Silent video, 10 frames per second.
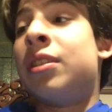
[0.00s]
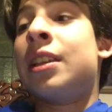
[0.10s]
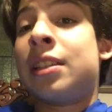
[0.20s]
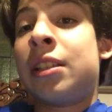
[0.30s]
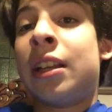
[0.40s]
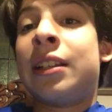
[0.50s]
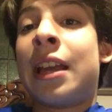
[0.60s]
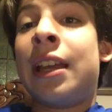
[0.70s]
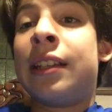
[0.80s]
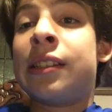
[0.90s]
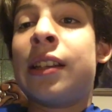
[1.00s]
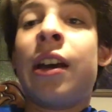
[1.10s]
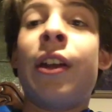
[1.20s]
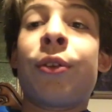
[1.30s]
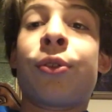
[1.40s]
This thing takes
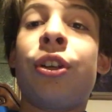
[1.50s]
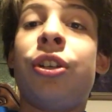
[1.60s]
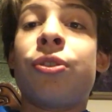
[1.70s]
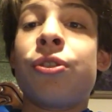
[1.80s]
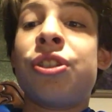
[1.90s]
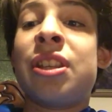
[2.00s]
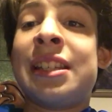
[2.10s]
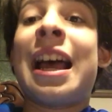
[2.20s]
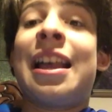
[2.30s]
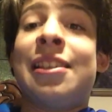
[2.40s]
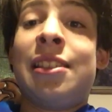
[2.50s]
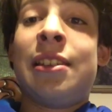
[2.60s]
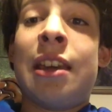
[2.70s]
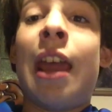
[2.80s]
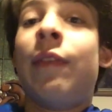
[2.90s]
another creature's stats
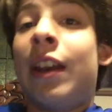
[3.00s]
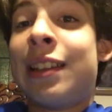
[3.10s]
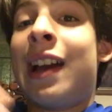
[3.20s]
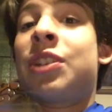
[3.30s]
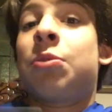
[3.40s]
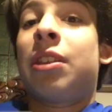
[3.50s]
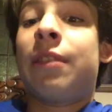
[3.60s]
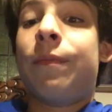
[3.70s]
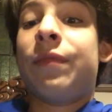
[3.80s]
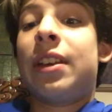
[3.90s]
and then attacks with it.